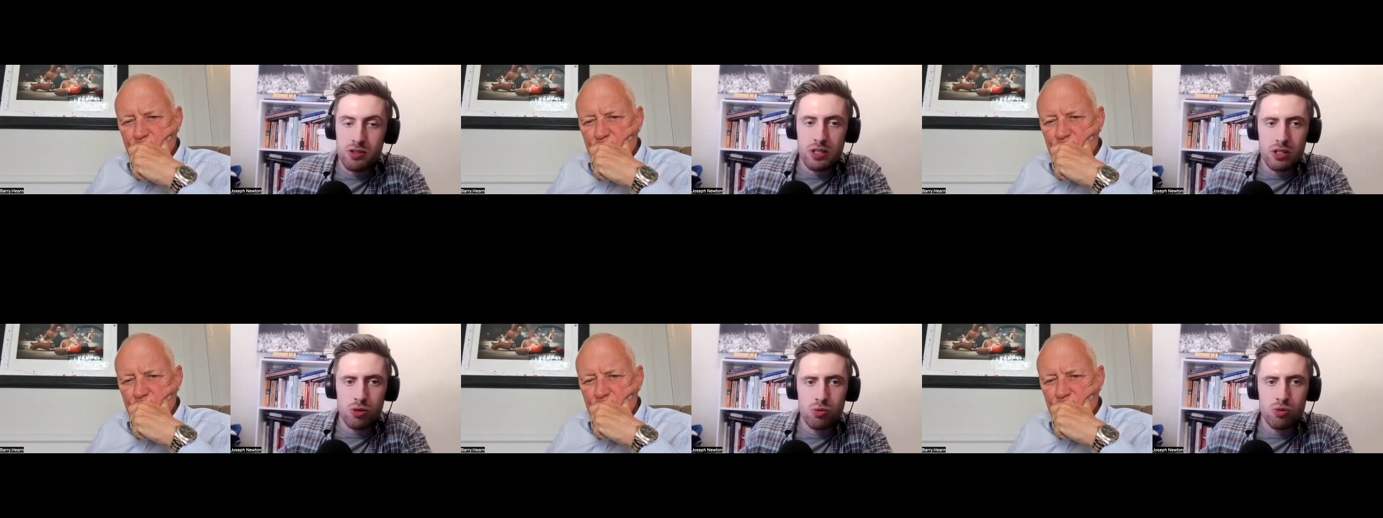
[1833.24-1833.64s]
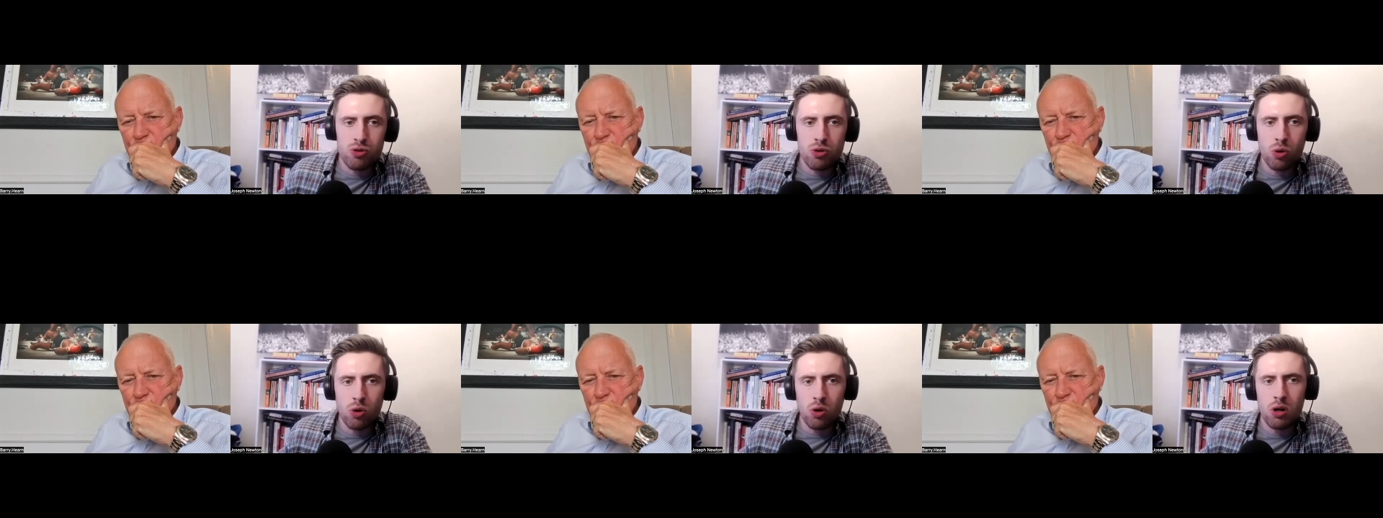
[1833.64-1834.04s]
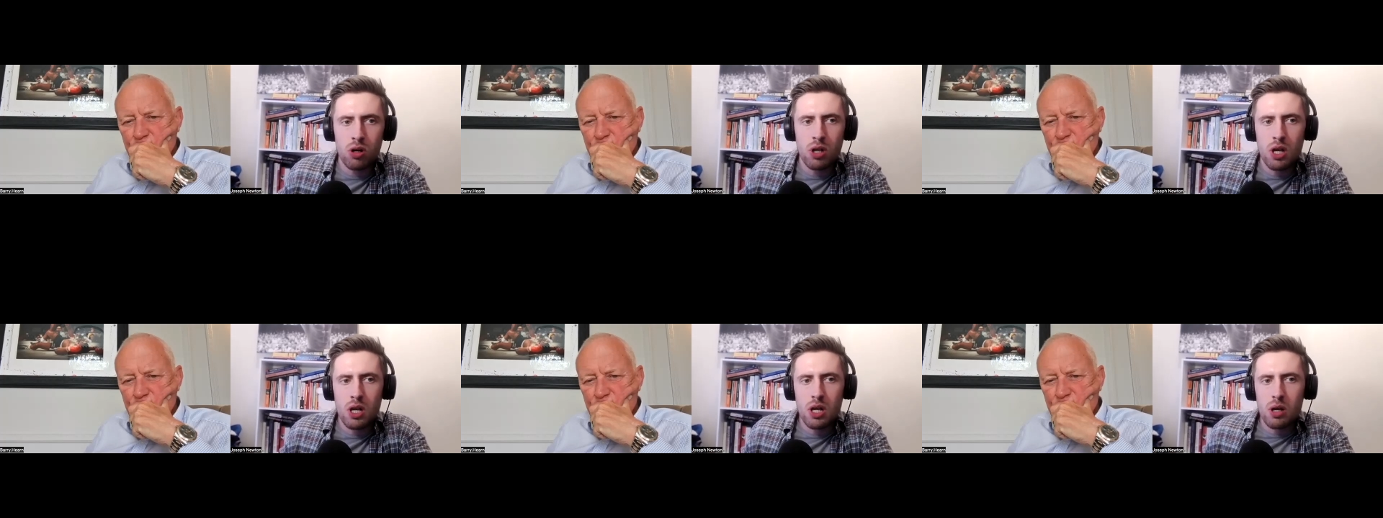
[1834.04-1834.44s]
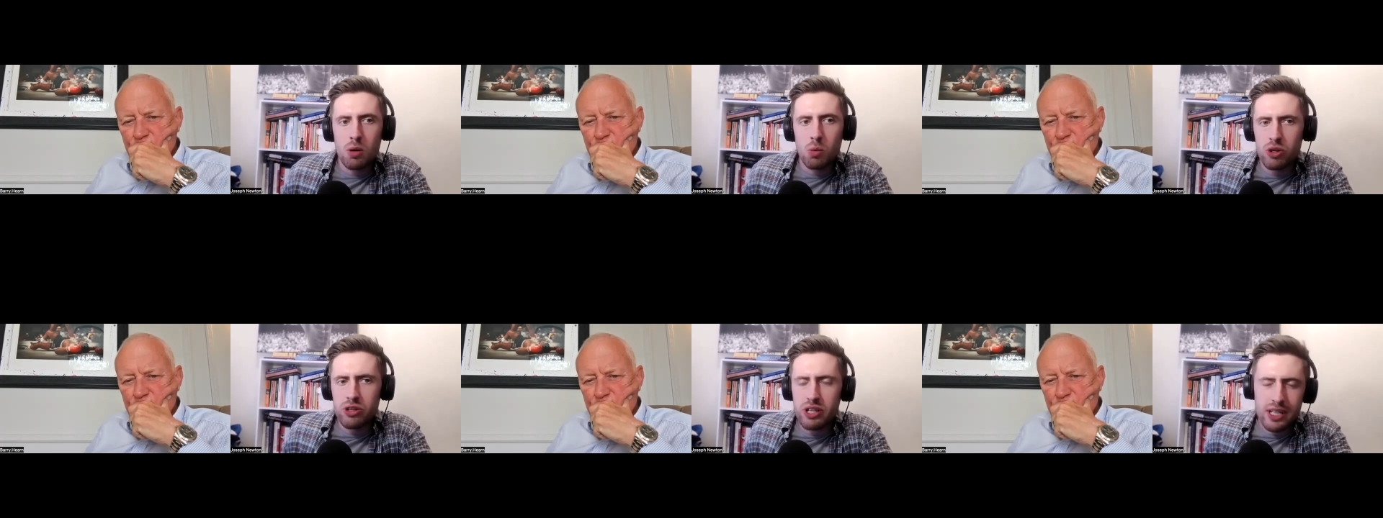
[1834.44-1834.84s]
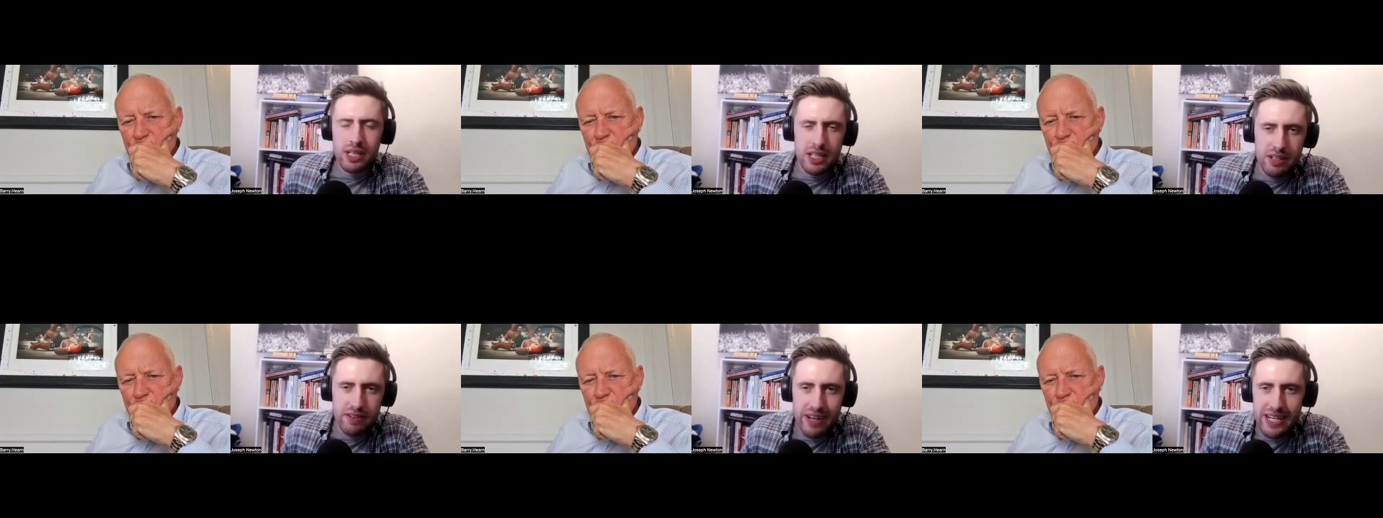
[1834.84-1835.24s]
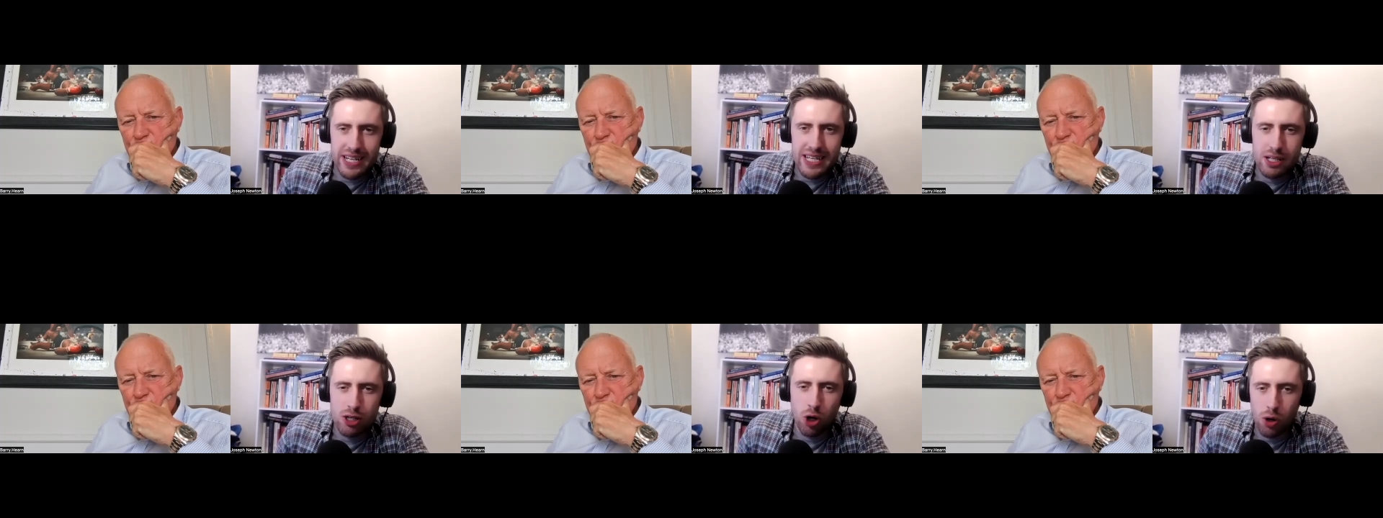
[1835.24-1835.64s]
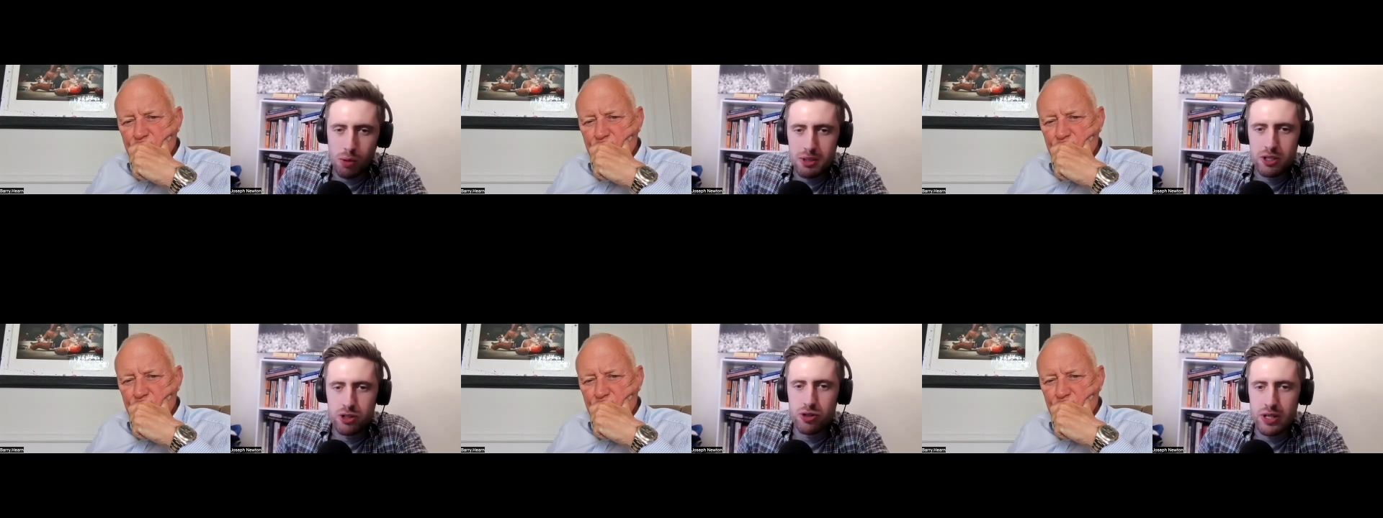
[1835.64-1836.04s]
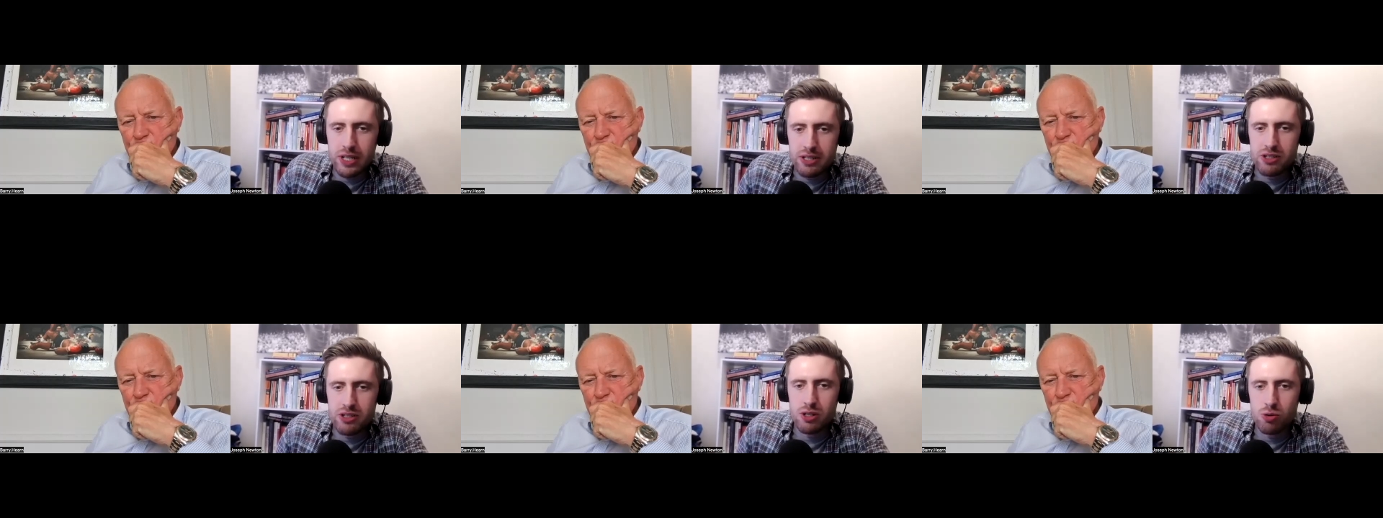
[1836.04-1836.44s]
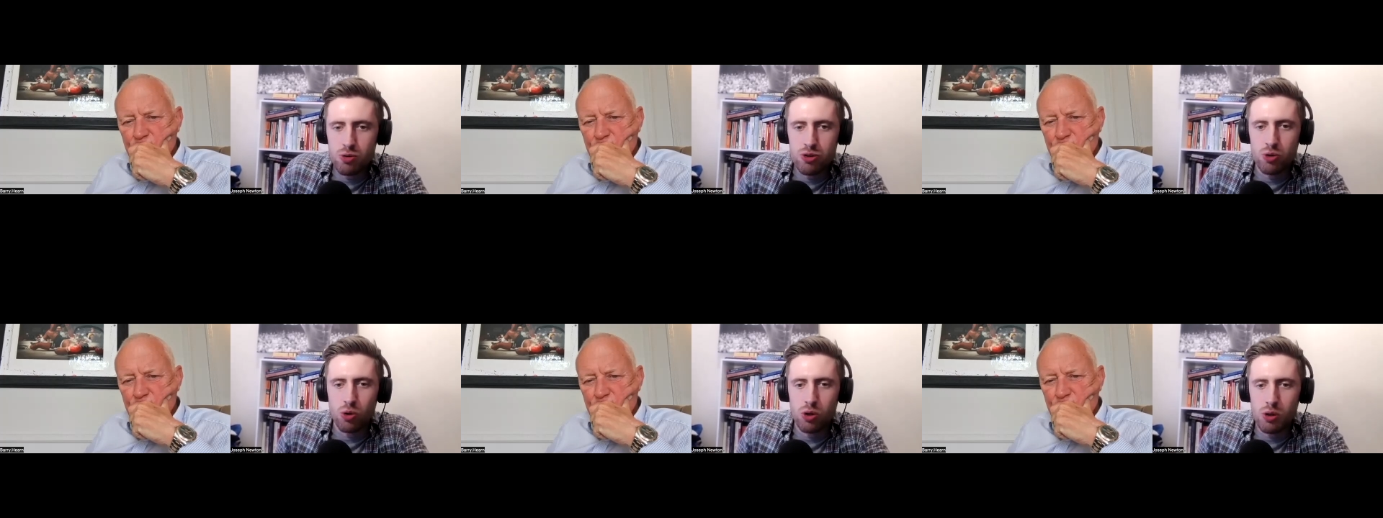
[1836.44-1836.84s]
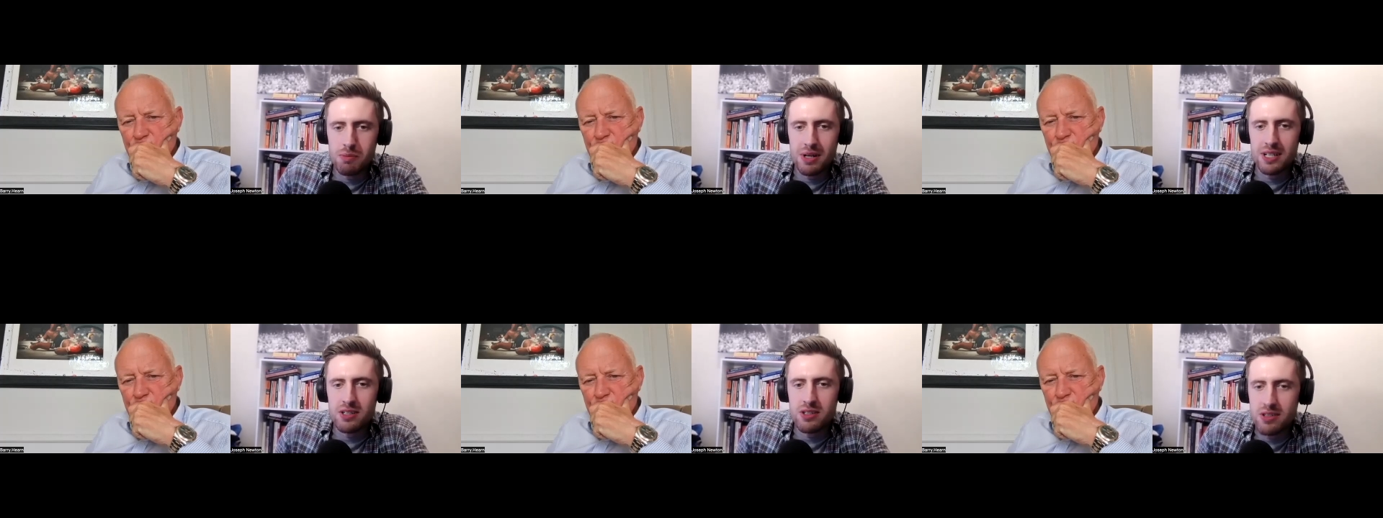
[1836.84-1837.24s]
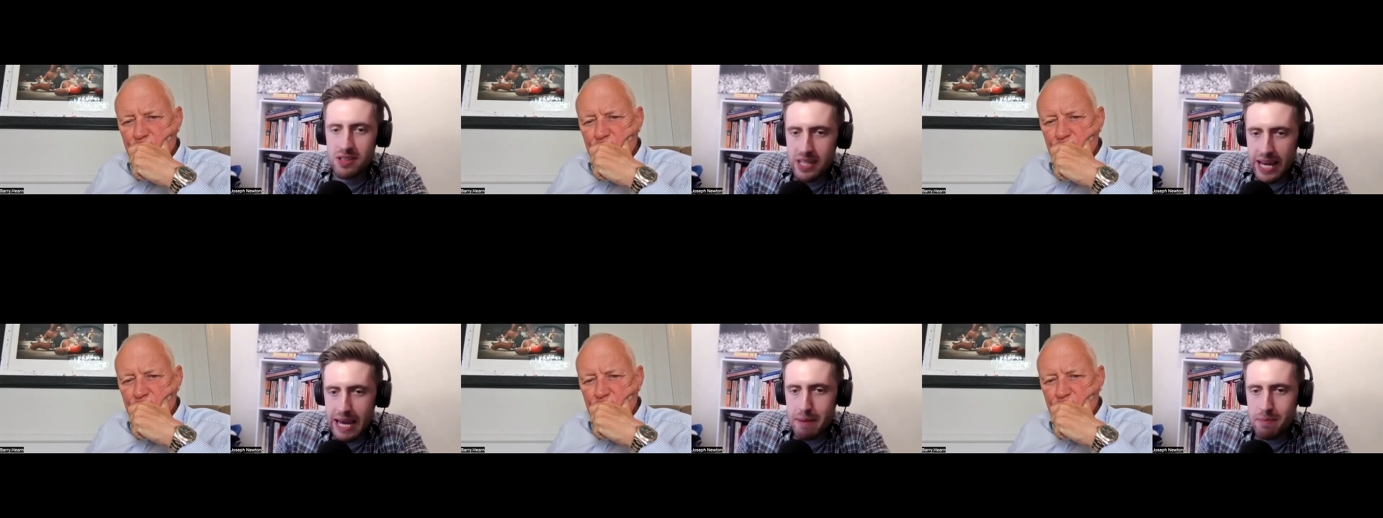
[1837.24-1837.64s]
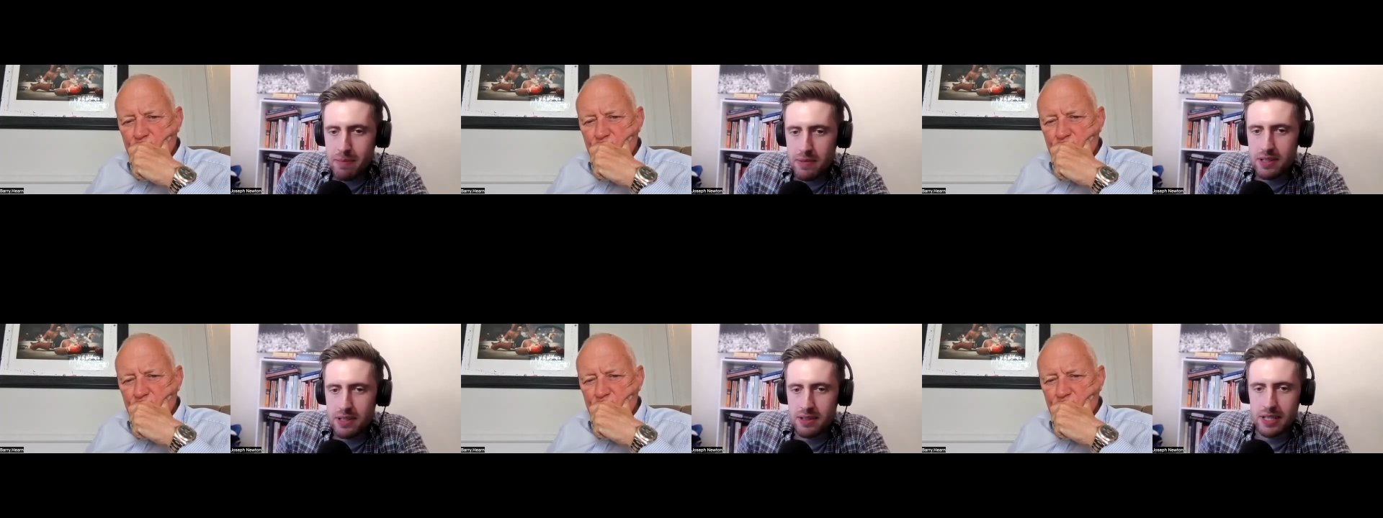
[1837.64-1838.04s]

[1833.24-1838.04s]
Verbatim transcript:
Speaker 1: that you saw, were there kind of any common traits that you saw amongst them